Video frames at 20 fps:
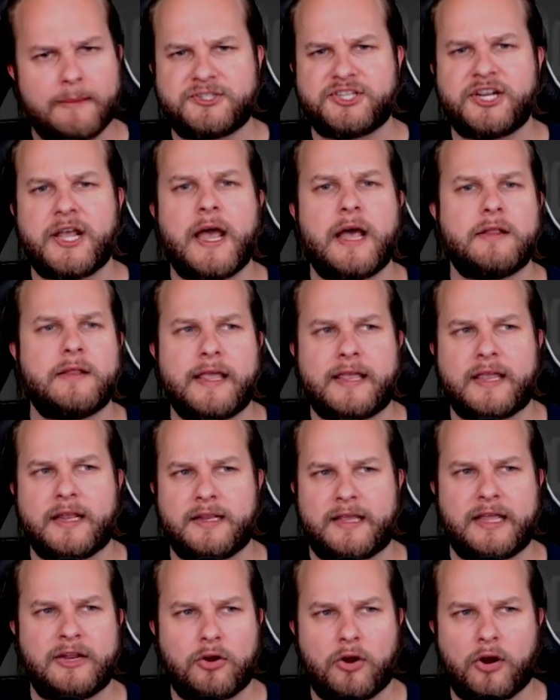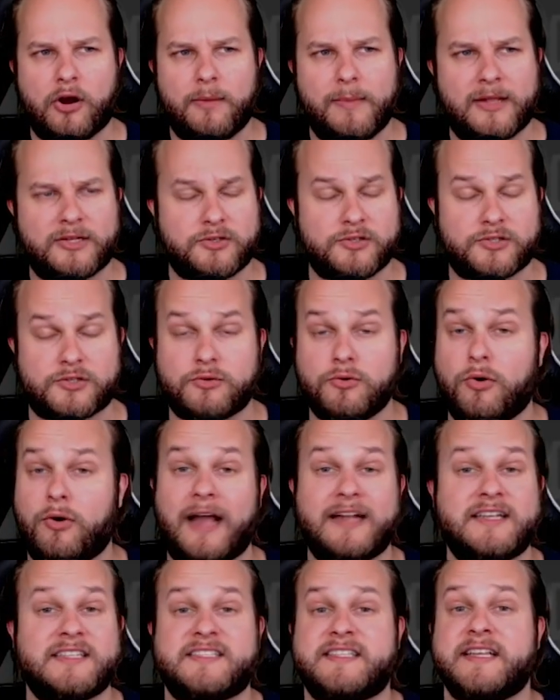chat, like in kindergarten, elementary school, I
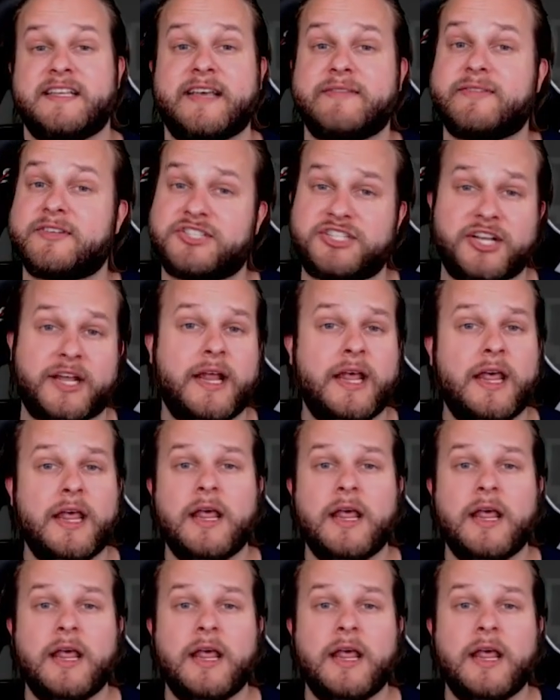just didn't give a shit.